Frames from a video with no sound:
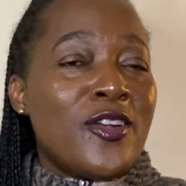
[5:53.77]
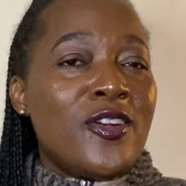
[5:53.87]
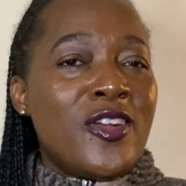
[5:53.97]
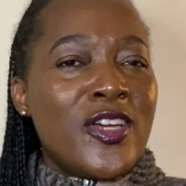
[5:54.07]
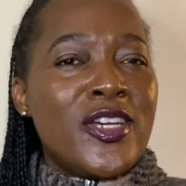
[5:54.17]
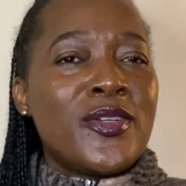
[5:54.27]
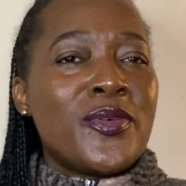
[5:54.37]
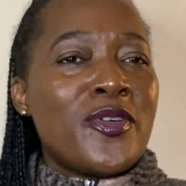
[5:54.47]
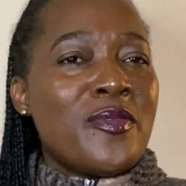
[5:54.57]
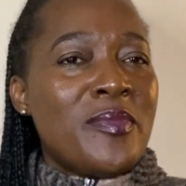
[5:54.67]
learn
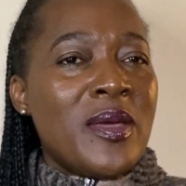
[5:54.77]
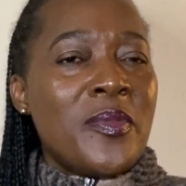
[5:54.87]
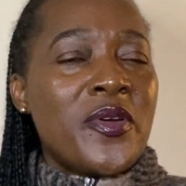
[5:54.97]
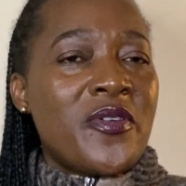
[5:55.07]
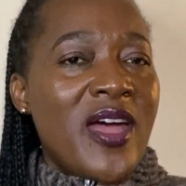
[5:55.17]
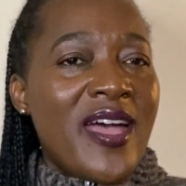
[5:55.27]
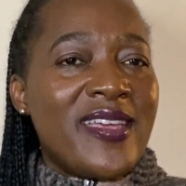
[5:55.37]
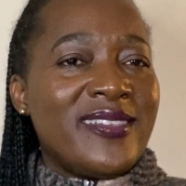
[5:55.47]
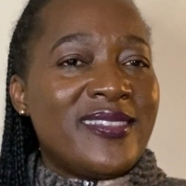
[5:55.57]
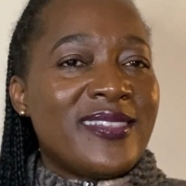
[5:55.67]
or
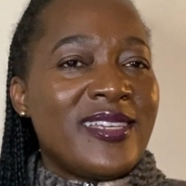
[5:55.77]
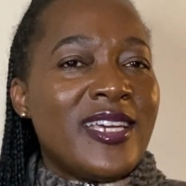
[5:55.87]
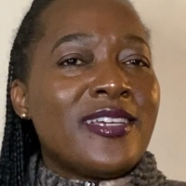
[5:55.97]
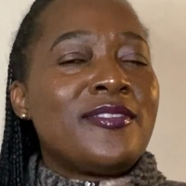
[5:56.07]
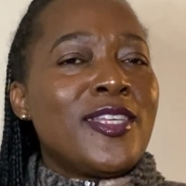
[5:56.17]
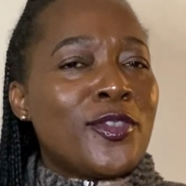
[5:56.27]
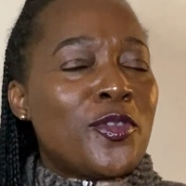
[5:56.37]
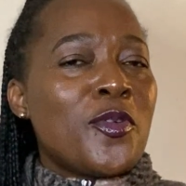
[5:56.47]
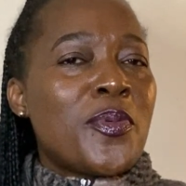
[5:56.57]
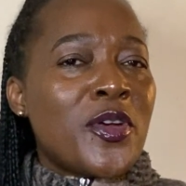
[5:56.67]
memorize these
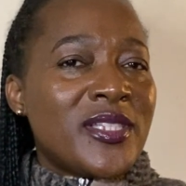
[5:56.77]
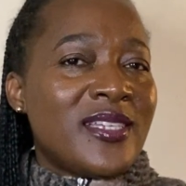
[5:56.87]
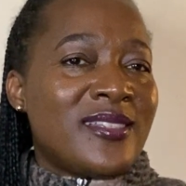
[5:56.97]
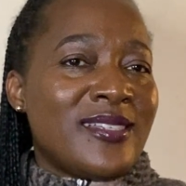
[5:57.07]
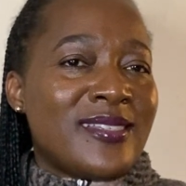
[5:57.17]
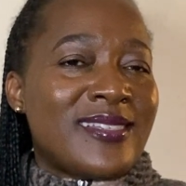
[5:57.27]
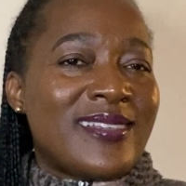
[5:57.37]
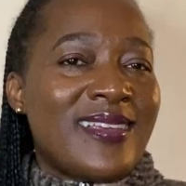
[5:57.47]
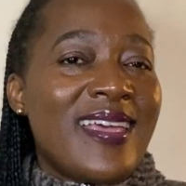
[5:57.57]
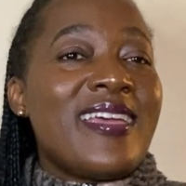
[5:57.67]
two processes
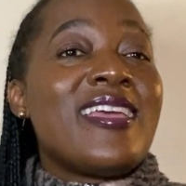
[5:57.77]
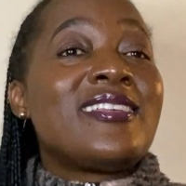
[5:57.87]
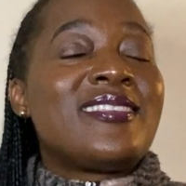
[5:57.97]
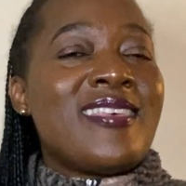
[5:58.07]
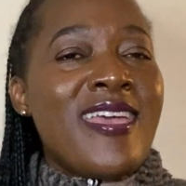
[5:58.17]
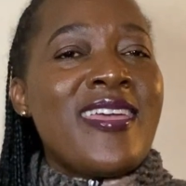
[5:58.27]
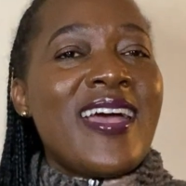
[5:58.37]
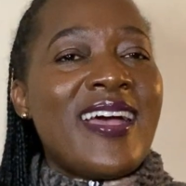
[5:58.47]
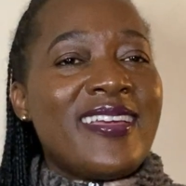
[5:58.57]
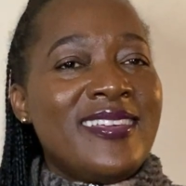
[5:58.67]
as they
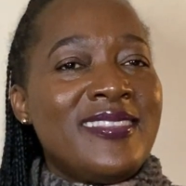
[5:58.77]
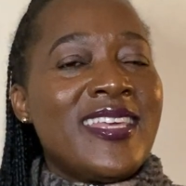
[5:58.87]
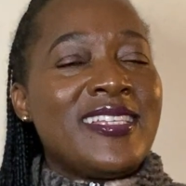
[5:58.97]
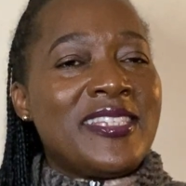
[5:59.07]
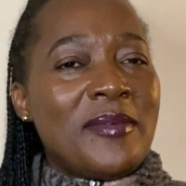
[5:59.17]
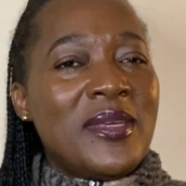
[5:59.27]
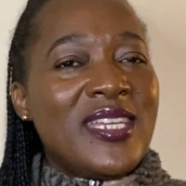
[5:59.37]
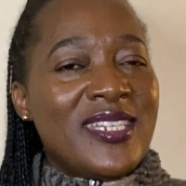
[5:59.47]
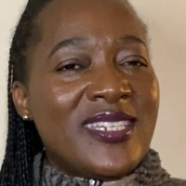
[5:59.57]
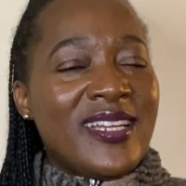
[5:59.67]
are in the
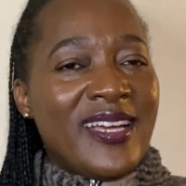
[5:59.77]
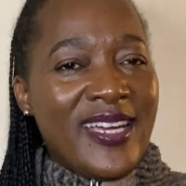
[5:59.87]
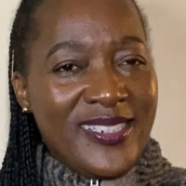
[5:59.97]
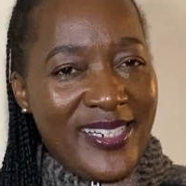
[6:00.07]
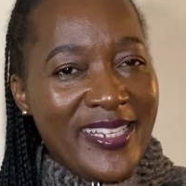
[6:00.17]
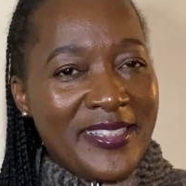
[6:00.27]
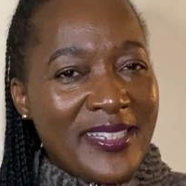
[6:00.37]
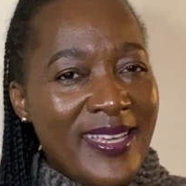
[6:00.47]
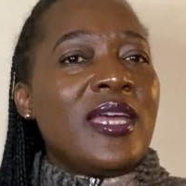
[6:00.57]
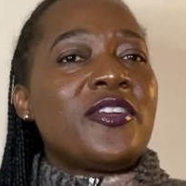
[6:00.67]
examination guidelines
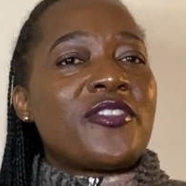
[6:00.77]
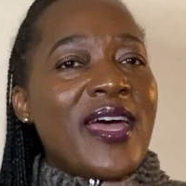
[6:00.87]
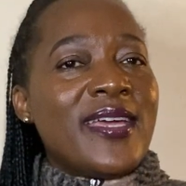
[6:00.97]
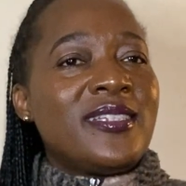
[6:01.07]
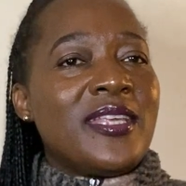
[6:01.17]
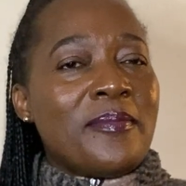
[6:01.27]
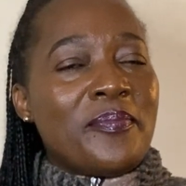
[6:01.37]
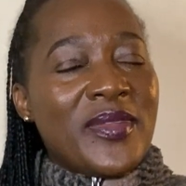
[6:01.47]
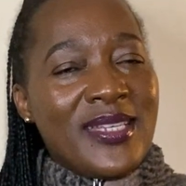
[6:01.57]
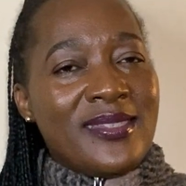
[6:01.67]
and write them
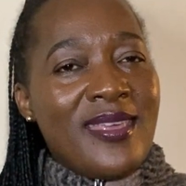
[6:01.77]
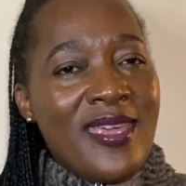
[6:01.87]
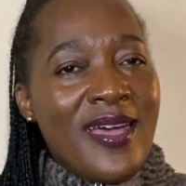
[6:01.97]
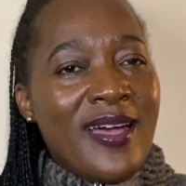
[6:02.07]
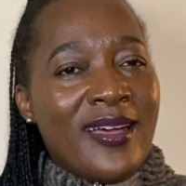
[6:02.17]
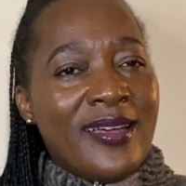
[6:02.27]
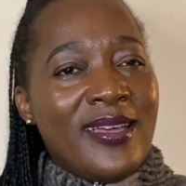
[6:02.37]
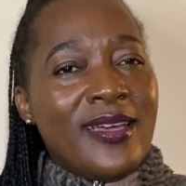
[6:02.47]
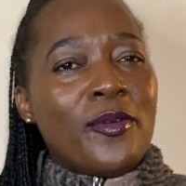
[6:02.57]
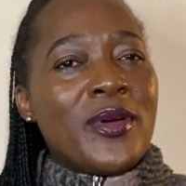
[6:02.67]
as they are
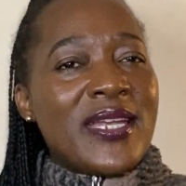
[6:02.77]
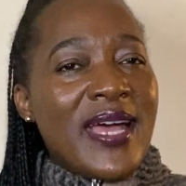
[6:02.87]
when